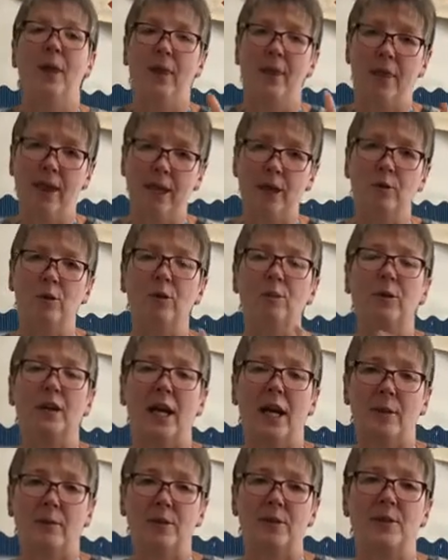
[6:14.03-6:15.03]
They would be
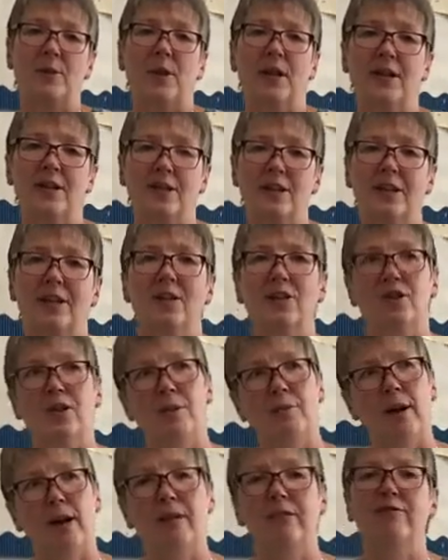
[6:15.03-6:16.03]
able to answer, she
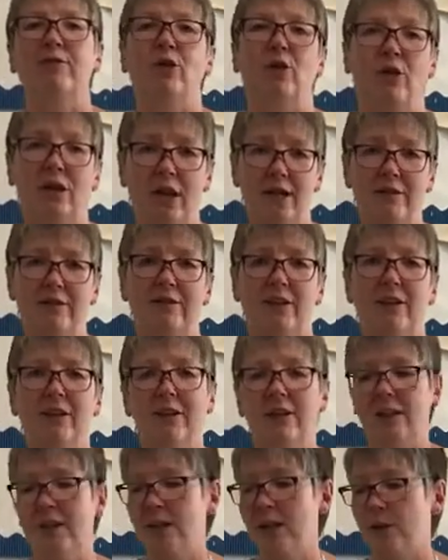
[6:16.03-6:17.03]
might fall over,
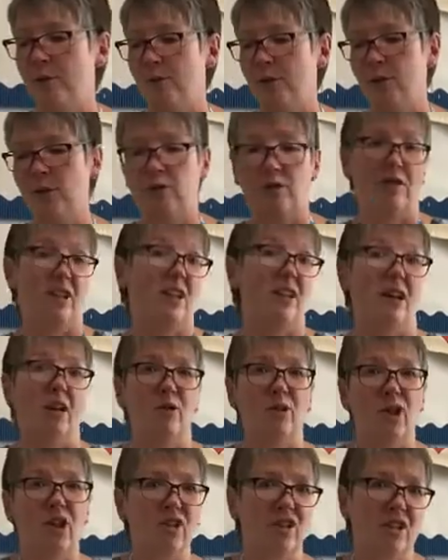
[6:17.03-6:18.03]
because they know
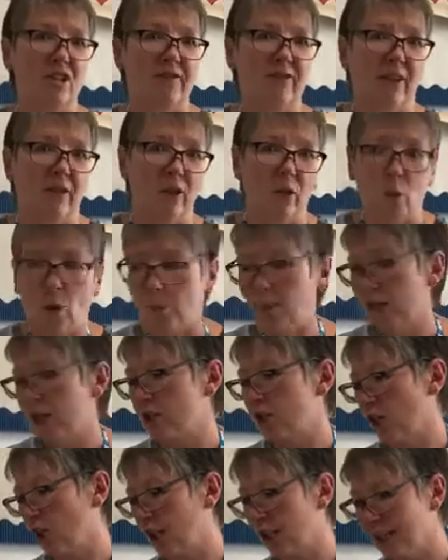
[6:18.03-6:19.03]
that she's very wobbly,
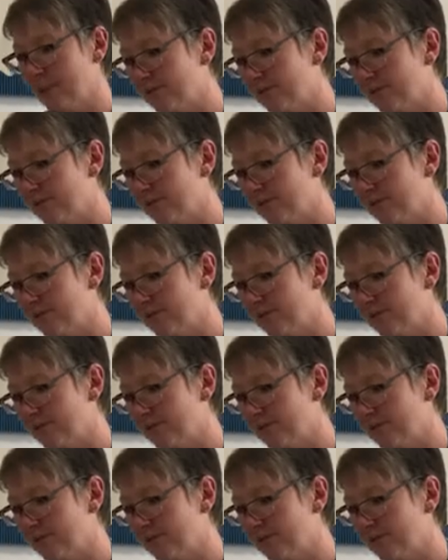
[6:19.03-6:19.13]
Dolly.